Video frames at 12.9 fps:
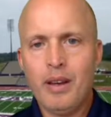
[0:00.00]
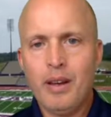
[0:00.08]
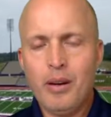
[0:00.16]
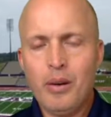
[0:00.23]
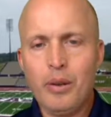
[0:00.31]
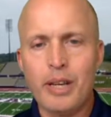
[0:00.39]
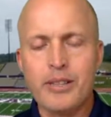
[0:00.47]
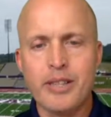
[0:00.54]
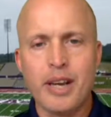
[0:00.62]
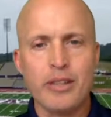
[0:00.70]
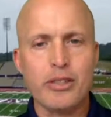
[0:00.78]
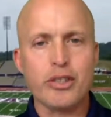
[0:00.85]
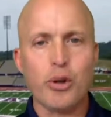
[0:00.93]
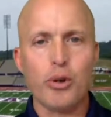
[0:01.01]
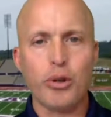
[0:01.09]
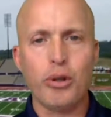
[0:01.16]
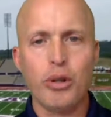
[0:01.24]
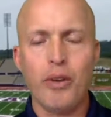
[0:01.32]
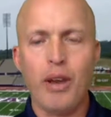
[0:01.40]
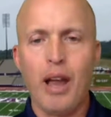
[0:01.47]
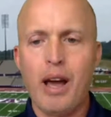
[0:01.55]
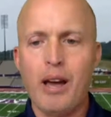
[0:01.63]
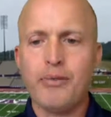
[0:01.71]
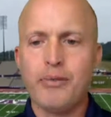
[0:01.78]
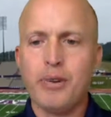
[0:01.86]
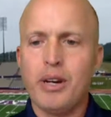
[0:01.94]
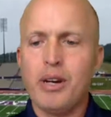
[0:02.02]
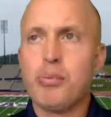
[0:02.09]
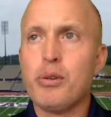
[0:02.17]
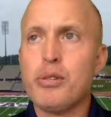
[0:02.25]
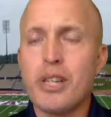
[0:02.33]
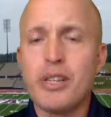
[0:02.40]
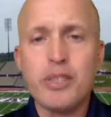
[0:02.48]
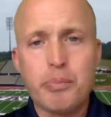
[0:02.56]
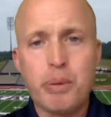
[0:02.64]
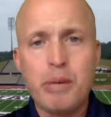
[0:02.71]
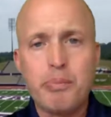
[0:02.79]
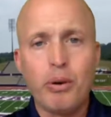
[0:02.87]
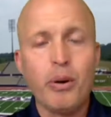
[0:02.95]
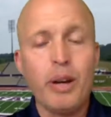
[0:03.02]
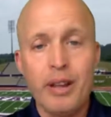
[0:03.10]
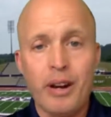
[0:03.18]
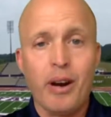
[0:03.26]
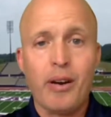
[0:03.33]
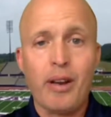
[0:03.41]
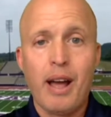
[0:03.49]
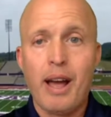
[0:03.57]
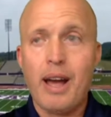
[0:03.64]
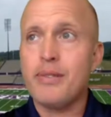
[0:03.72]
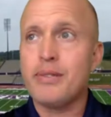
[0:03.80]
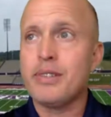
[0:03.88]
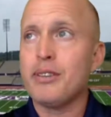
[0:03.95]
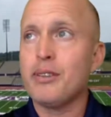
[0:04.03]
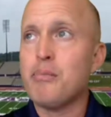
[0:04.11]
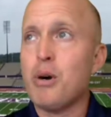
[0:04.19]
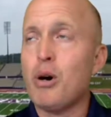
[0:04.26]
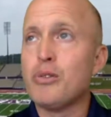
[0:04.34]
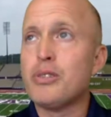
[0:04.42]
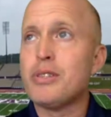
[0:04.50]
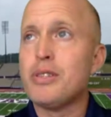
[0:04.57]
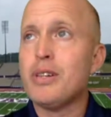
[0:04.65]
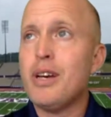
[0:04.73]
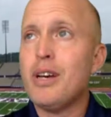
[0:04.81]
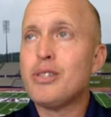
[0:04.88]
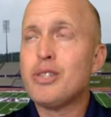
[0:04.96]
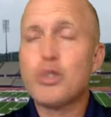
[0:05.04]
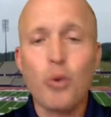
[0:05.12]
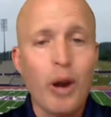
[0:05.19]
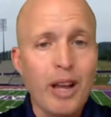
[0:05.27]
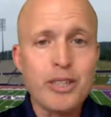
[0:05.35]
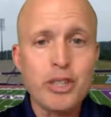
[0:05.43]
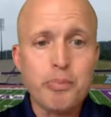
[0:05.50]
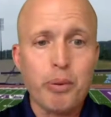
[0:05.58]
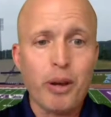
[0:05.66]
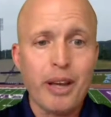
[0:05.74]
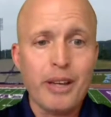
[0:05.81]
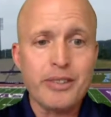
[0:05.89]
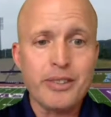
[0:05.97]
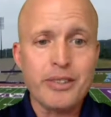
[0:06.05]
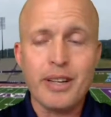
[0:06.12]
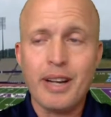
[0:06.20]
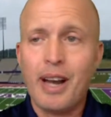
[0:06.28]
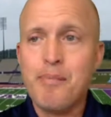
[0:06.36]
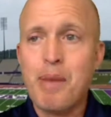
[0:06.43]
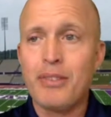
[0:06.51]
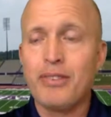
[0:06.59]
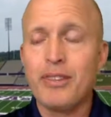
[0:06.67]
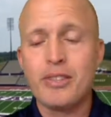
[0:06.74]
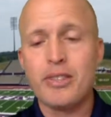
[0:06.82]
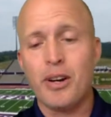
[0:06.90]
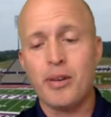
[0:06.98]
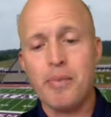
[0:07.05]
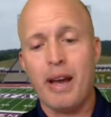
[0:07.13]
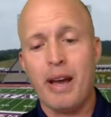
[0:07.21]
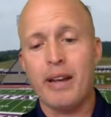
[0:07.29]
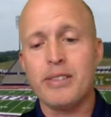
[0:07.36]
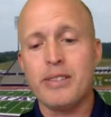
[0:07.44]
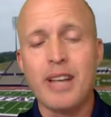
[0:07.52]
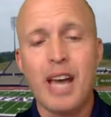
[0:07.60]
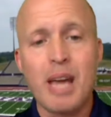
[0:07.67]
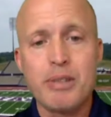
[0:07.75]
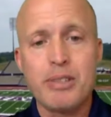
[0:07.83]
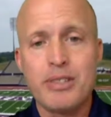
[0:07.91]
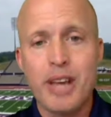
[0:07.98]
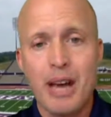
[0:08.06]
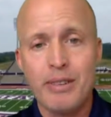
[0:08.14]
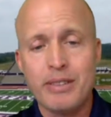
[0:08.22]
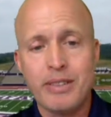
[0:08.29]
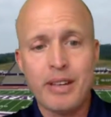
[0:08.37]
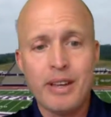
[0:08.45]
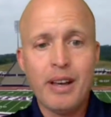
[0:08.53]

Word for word: Well, they say the circle of life uh, presents people in our lives at the most strangest places. And I met this young man. His name is Devin